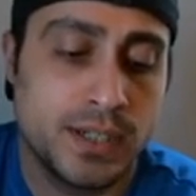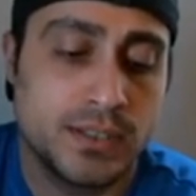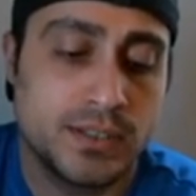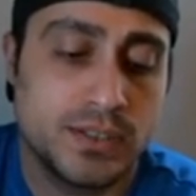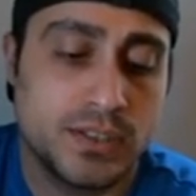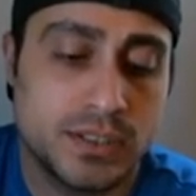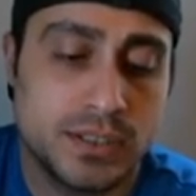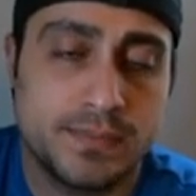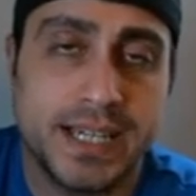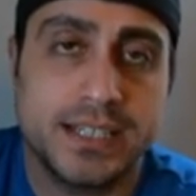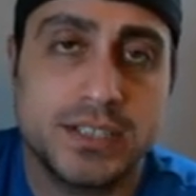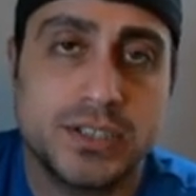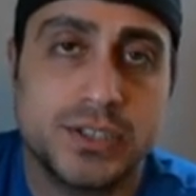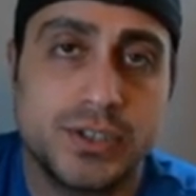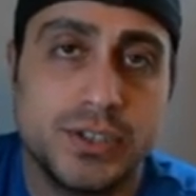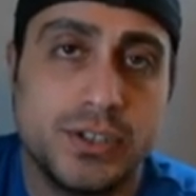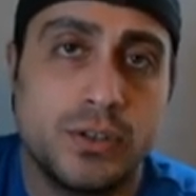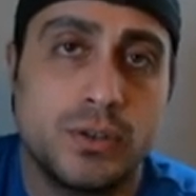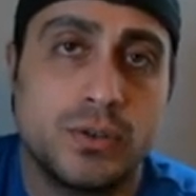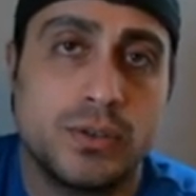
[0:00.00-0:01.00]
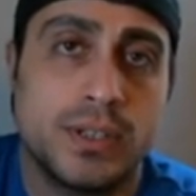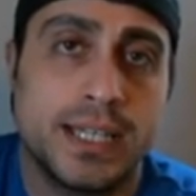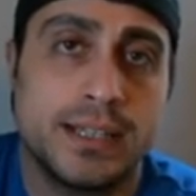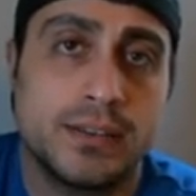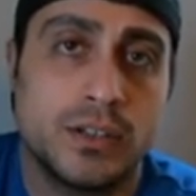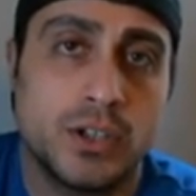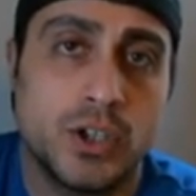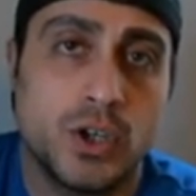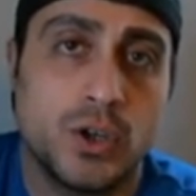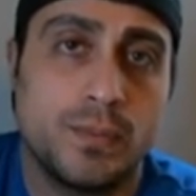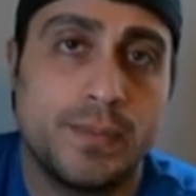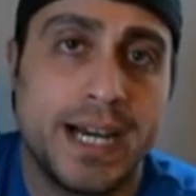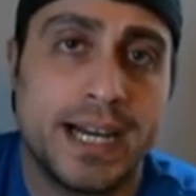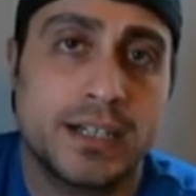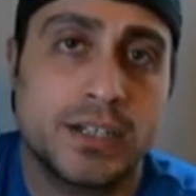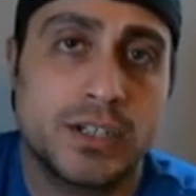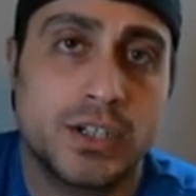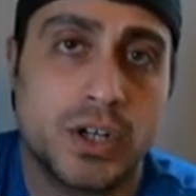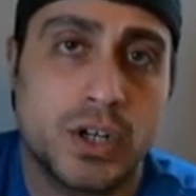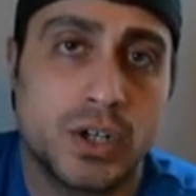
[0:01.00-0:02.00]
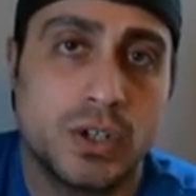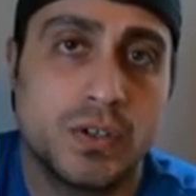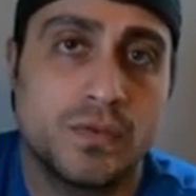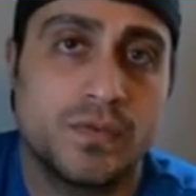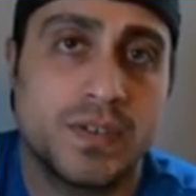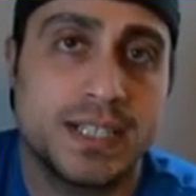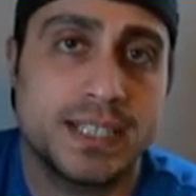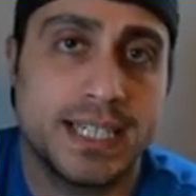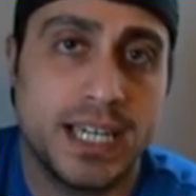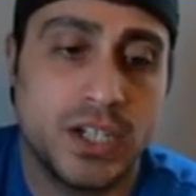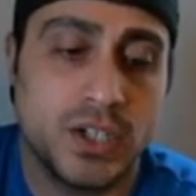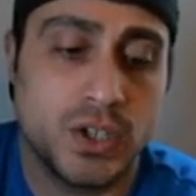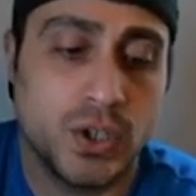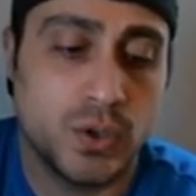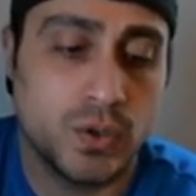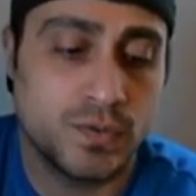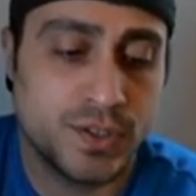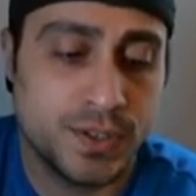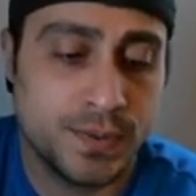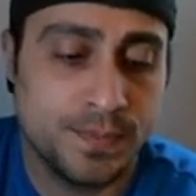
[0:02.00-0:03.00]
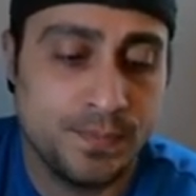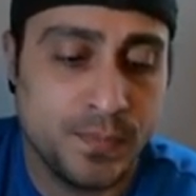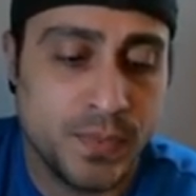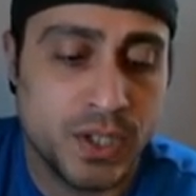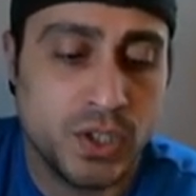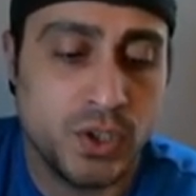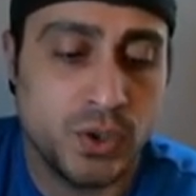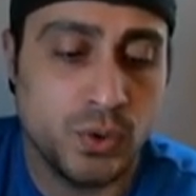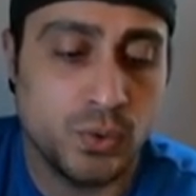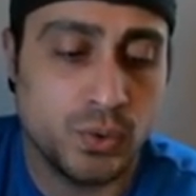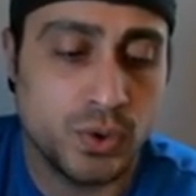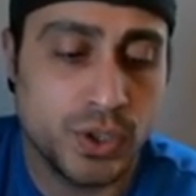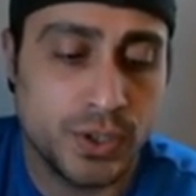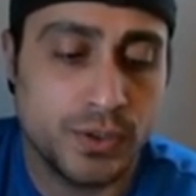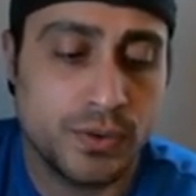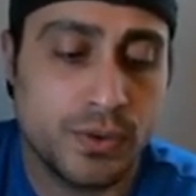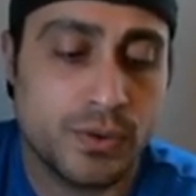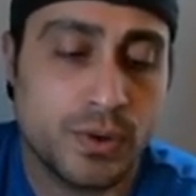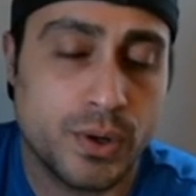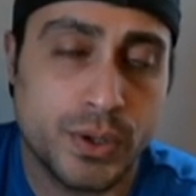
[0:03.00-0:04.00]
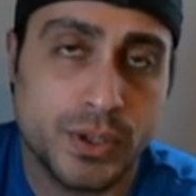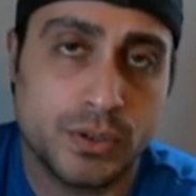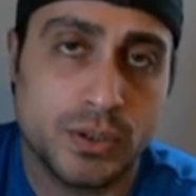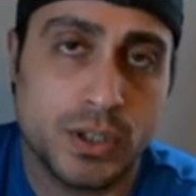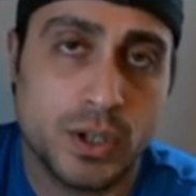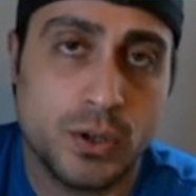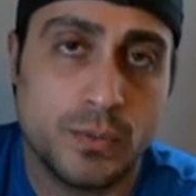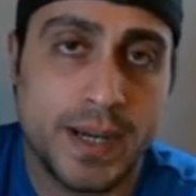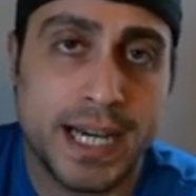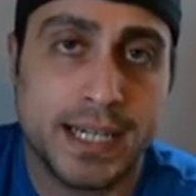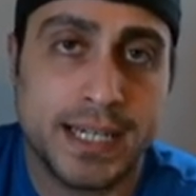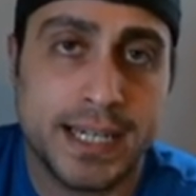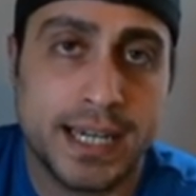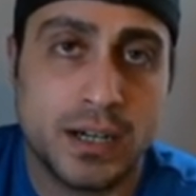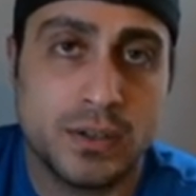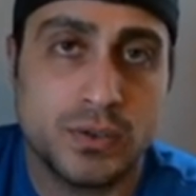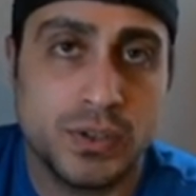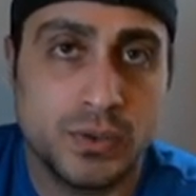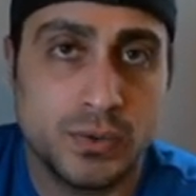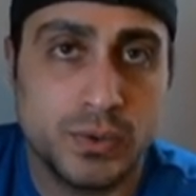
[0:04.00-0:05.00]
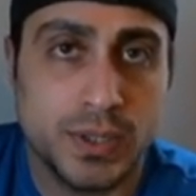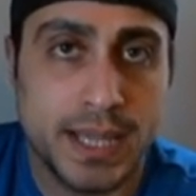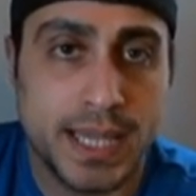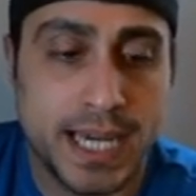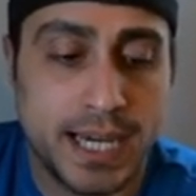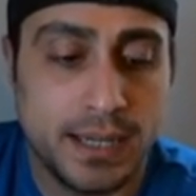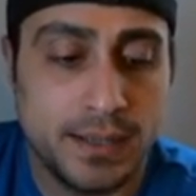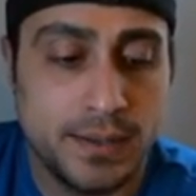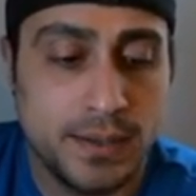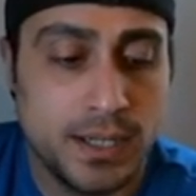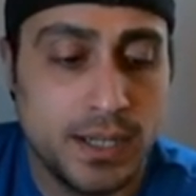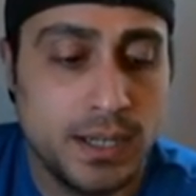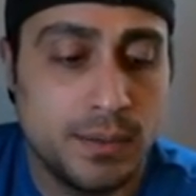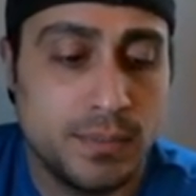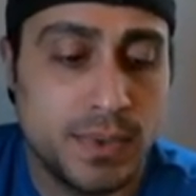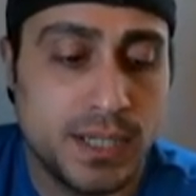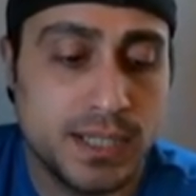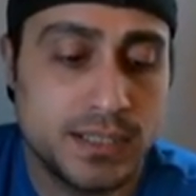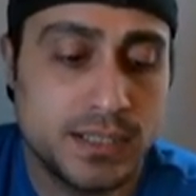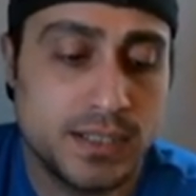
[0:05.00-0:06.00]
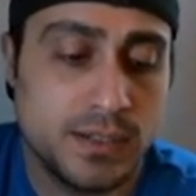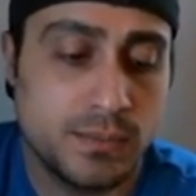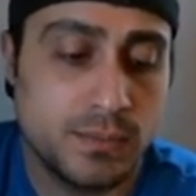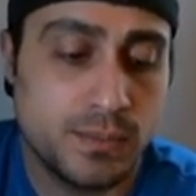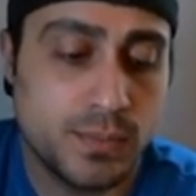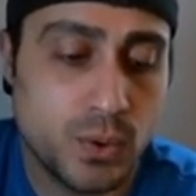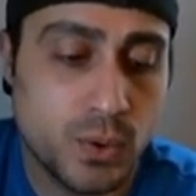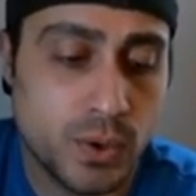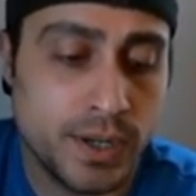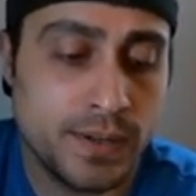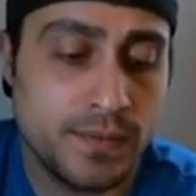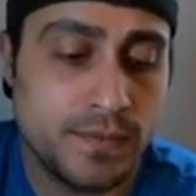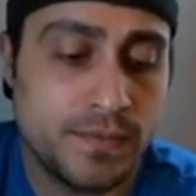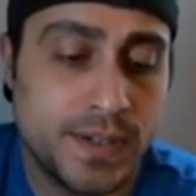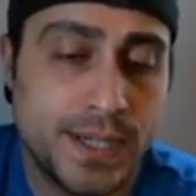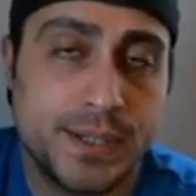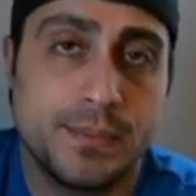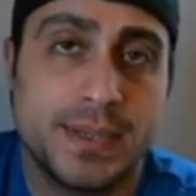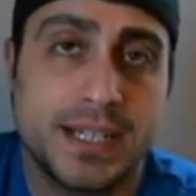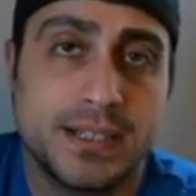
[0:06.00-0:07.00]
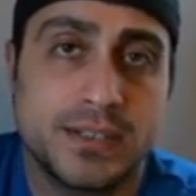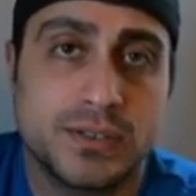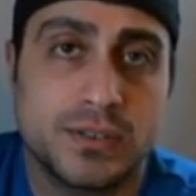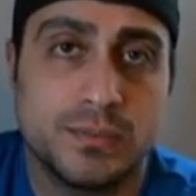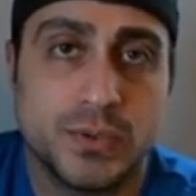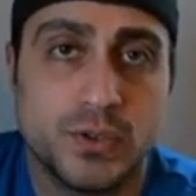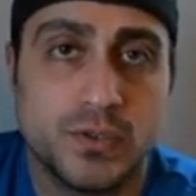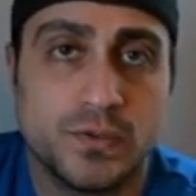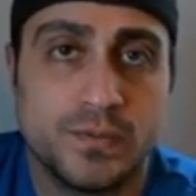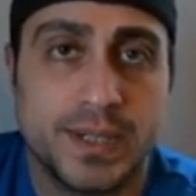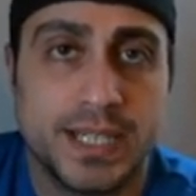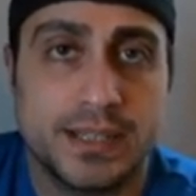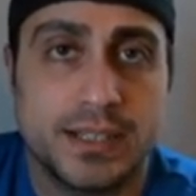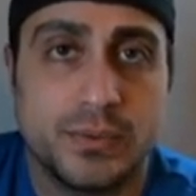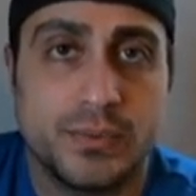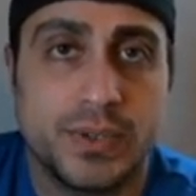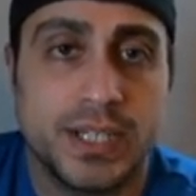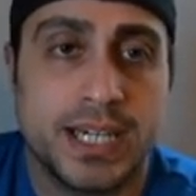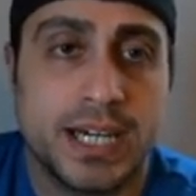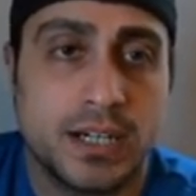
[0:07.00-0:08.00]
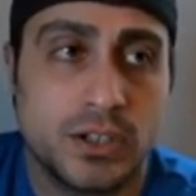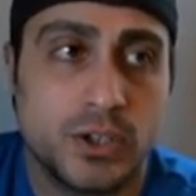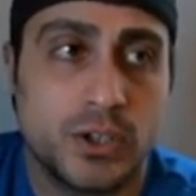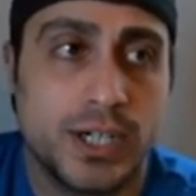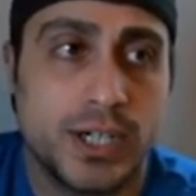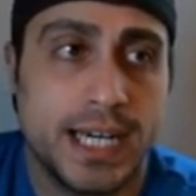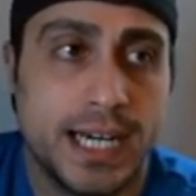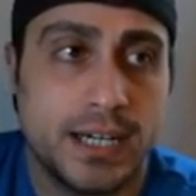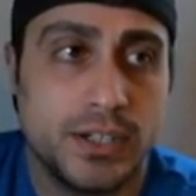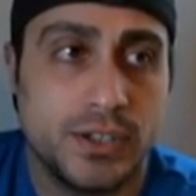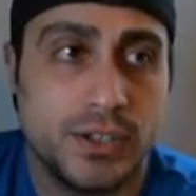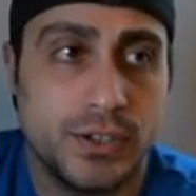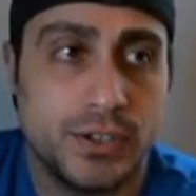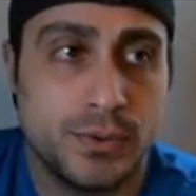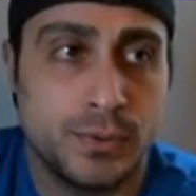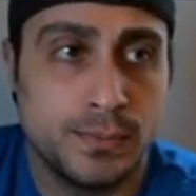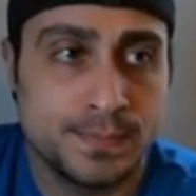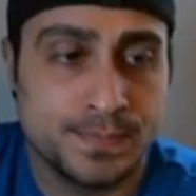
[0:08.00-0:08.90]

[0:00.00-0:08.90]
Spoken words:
Just make sure you don't let the low back curve and take over. You could throw your low back out doing that, but it's an important fundamental movement that we got to learn how to do.